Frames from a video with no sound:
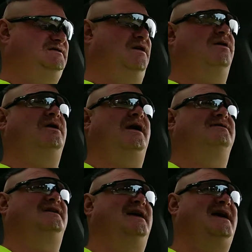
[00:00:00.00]
So I
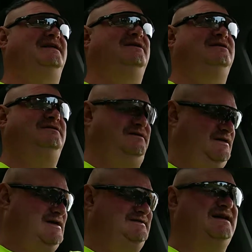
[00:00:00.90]
was like, hey, dude,
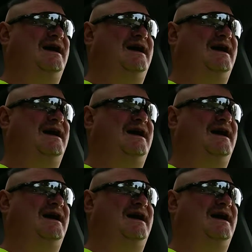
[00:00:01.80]
I said,